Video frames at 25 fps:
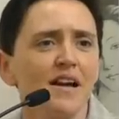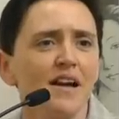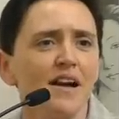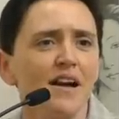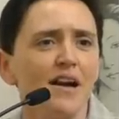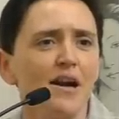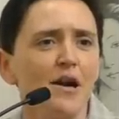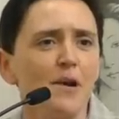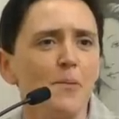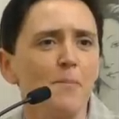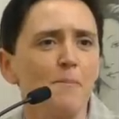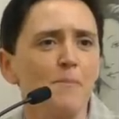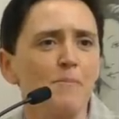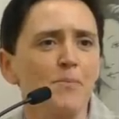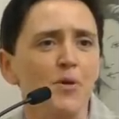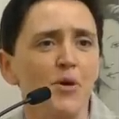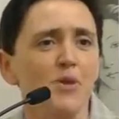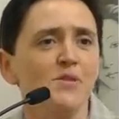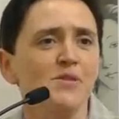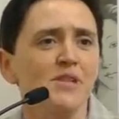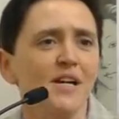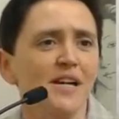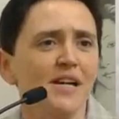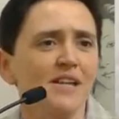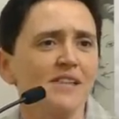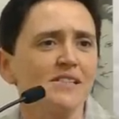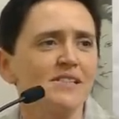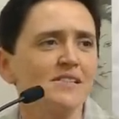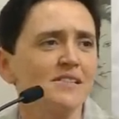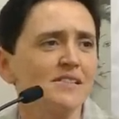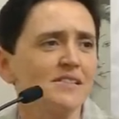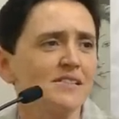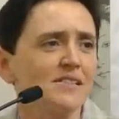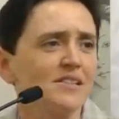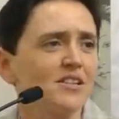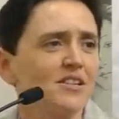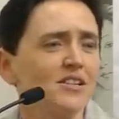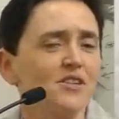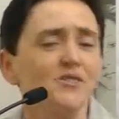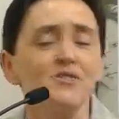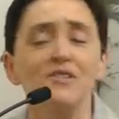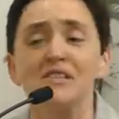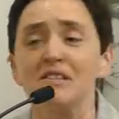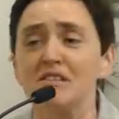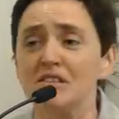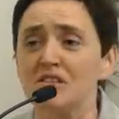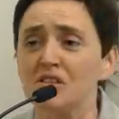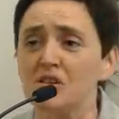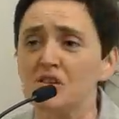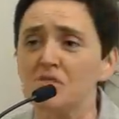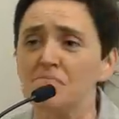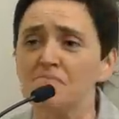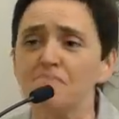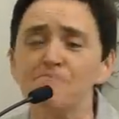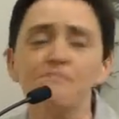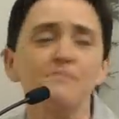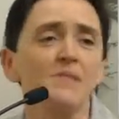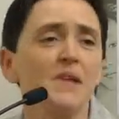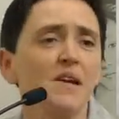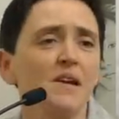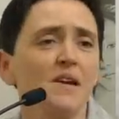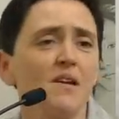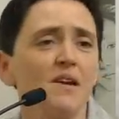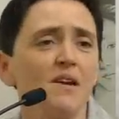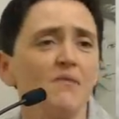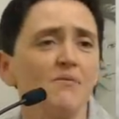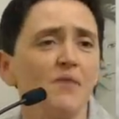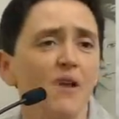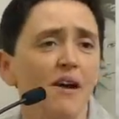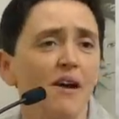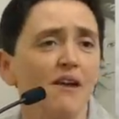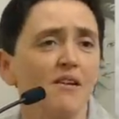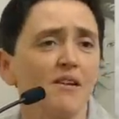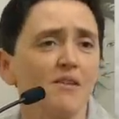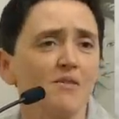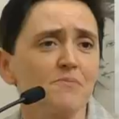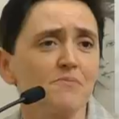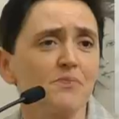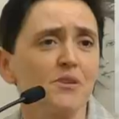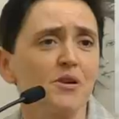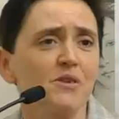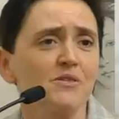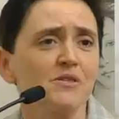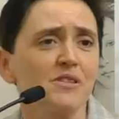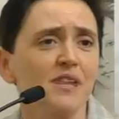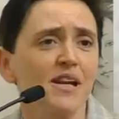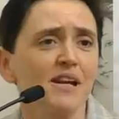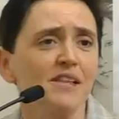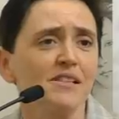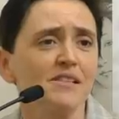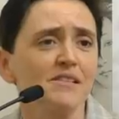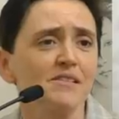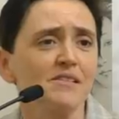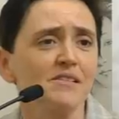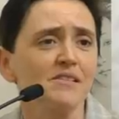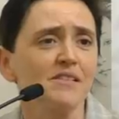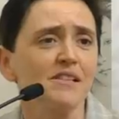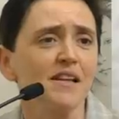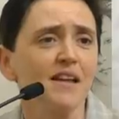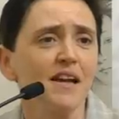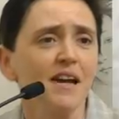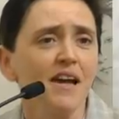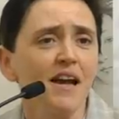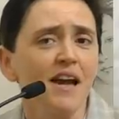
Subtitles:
protests, including some violent protests,